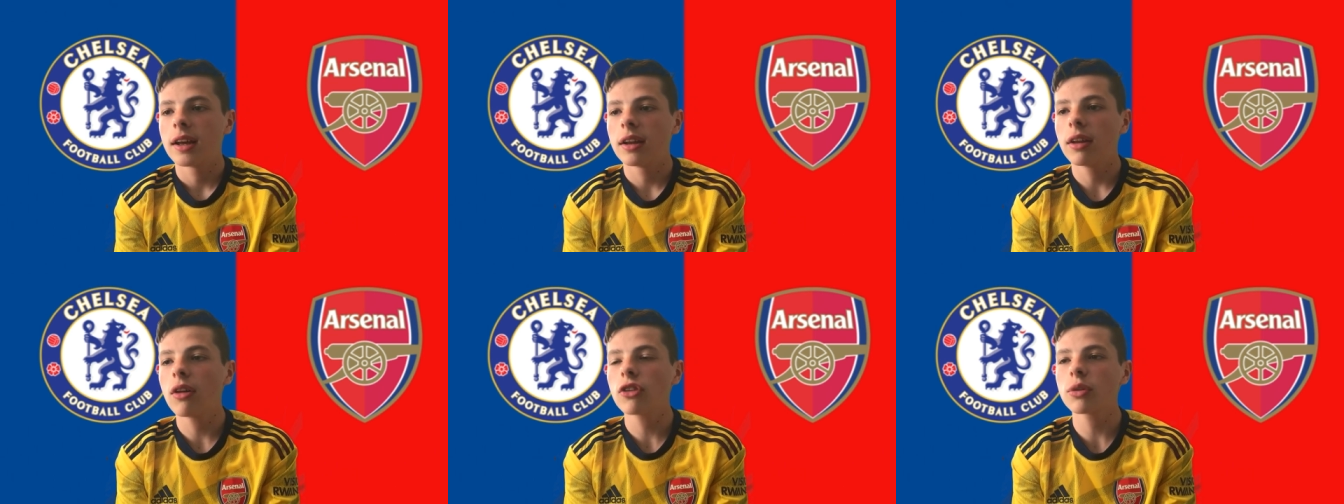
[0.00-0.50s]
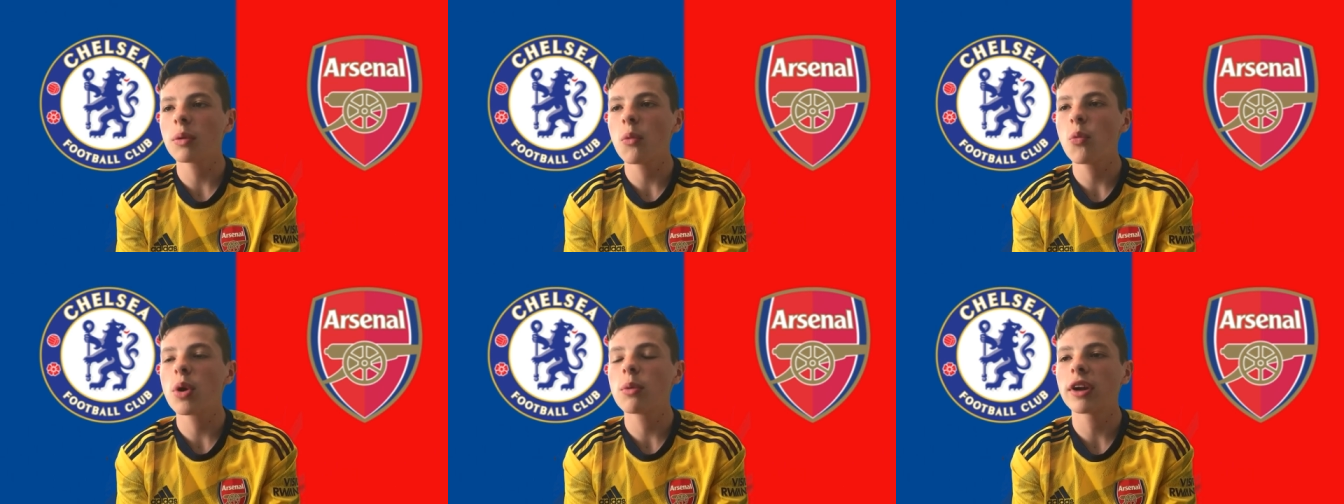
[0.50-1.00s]
The last time
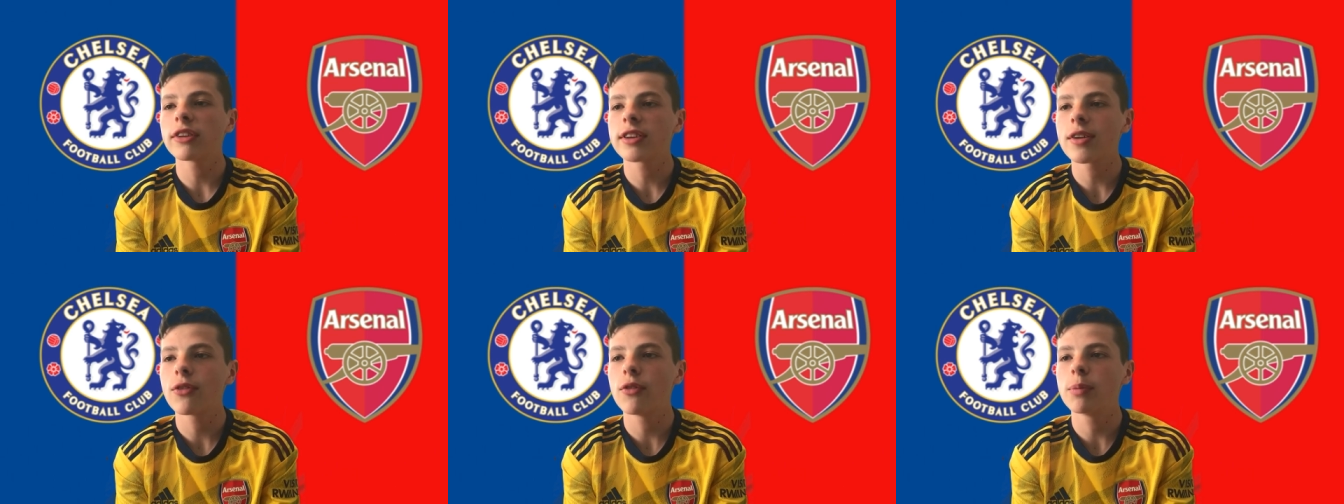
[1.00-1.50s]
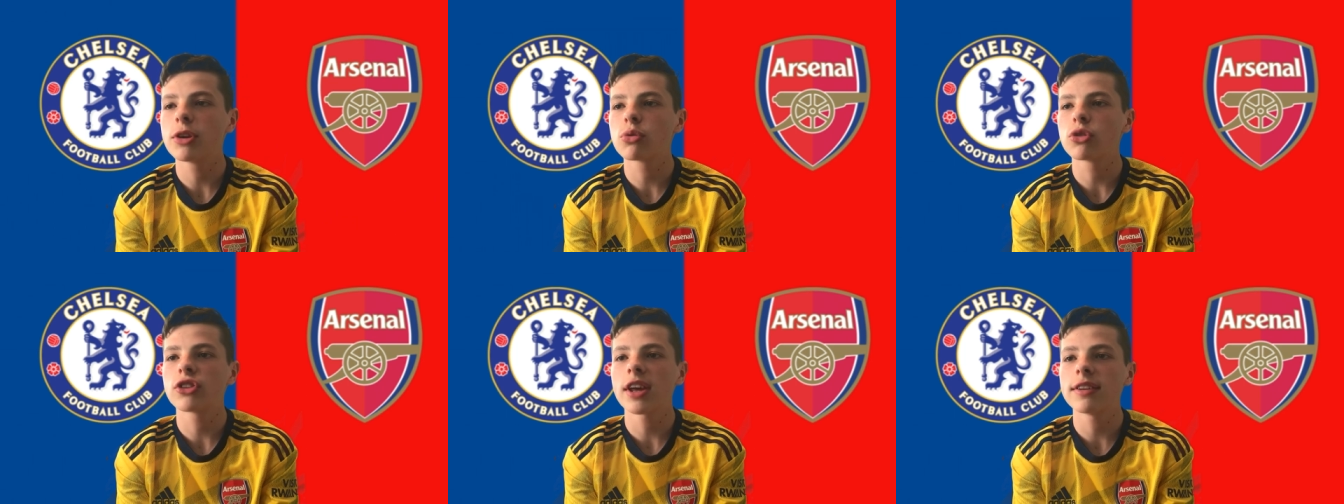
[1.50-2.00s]
we won at Stamford Bridge
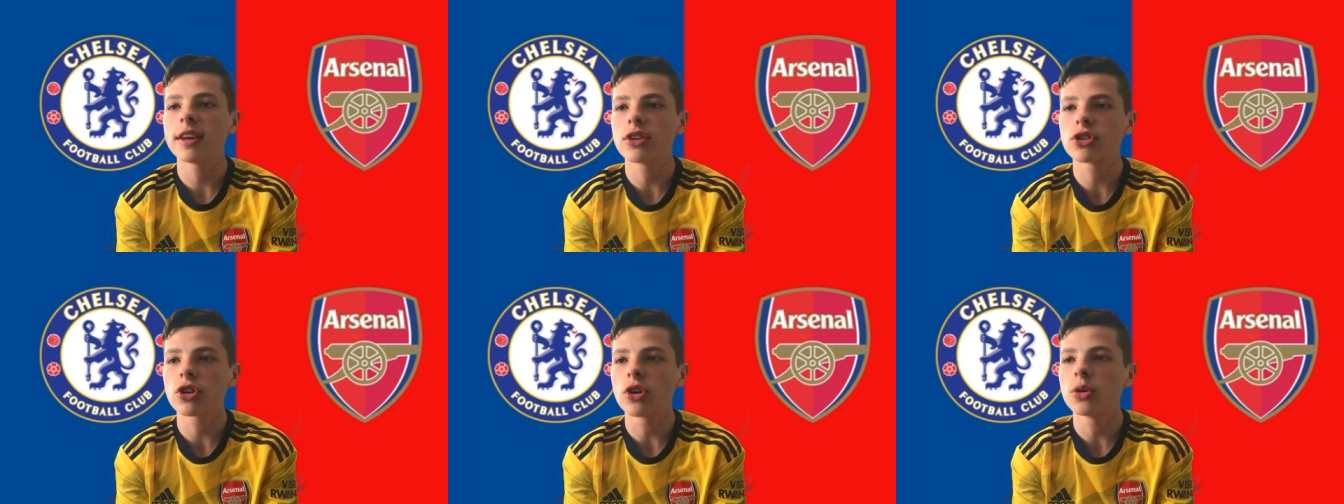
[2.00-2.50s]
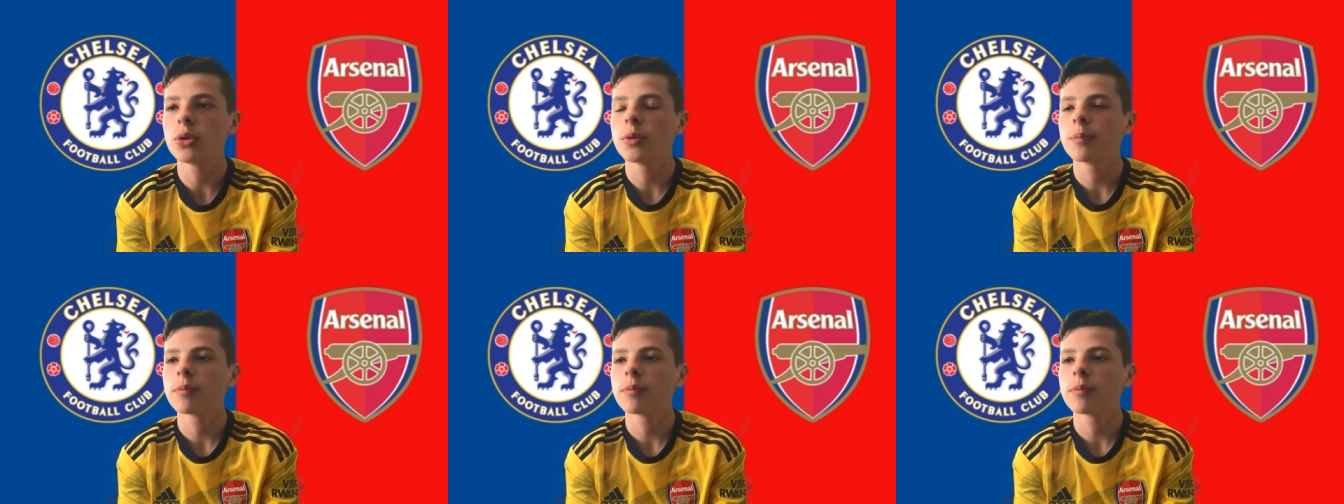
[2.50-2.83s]
was 10 years ago.